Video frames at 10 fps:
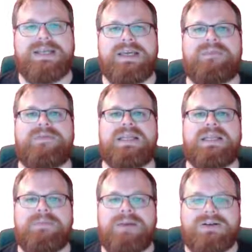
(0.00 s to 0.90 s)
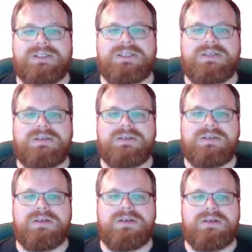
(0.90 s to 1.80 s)
an infinite amount.
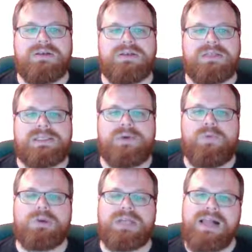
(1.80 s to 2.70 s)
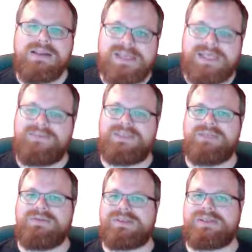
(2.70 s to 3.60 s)
So what else can we
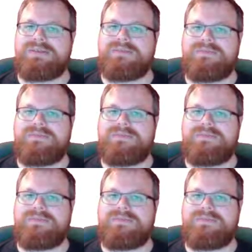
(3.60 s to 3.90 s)
use?